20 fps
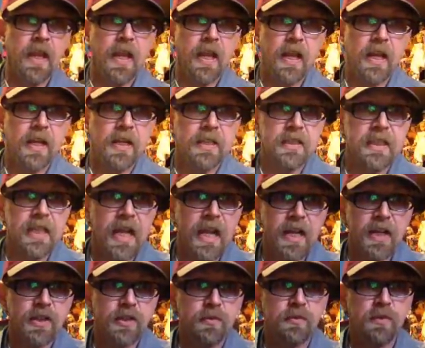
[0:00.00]
And it's
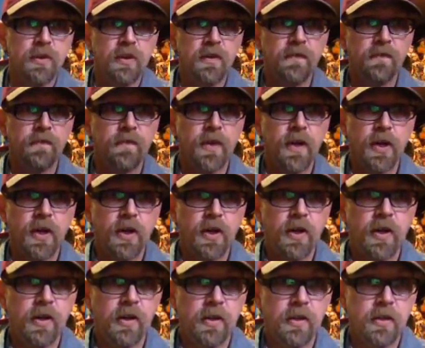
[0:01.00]
actual
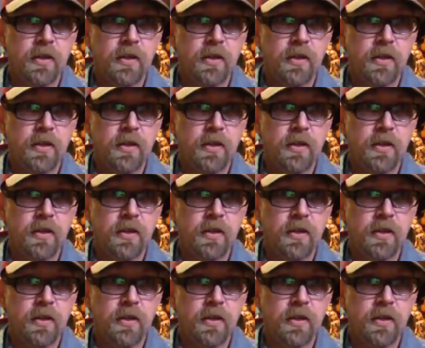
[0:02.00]
fur.